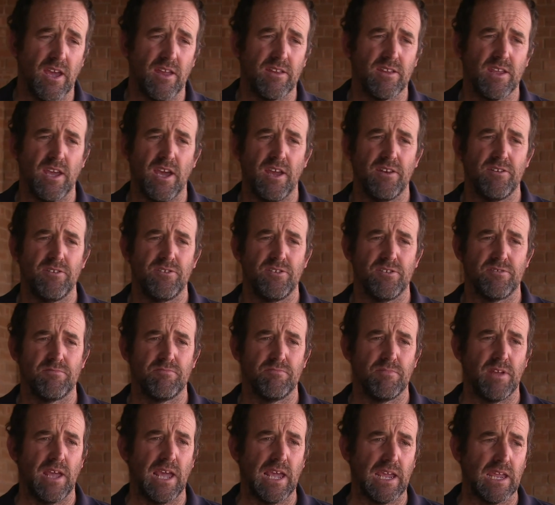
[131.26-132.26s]
you had to just
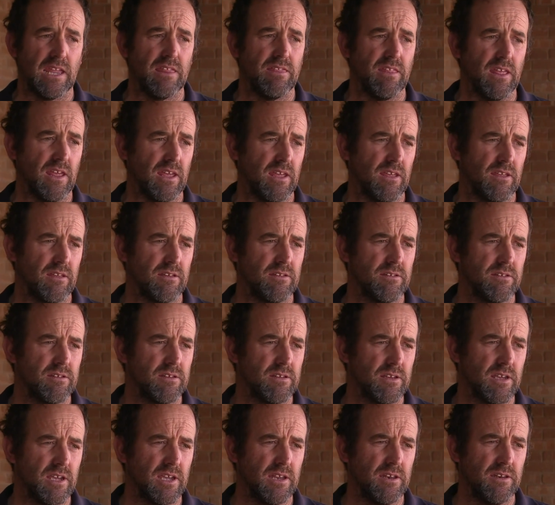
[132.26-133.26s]
hang in there,
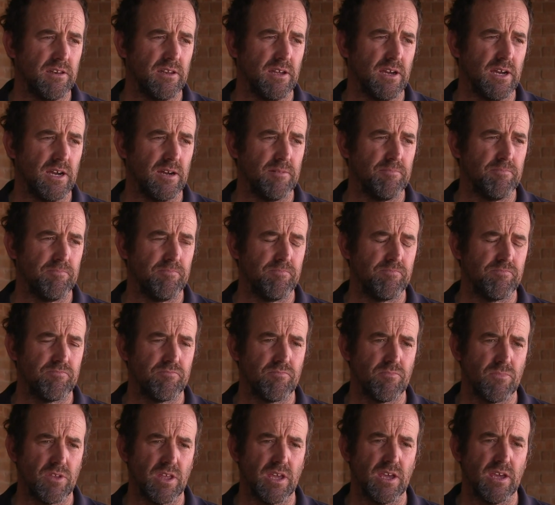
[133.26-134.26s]
and um,
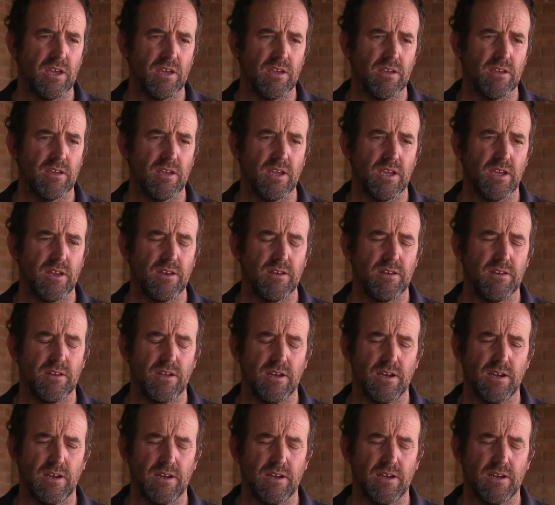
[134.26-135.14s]
yeah, and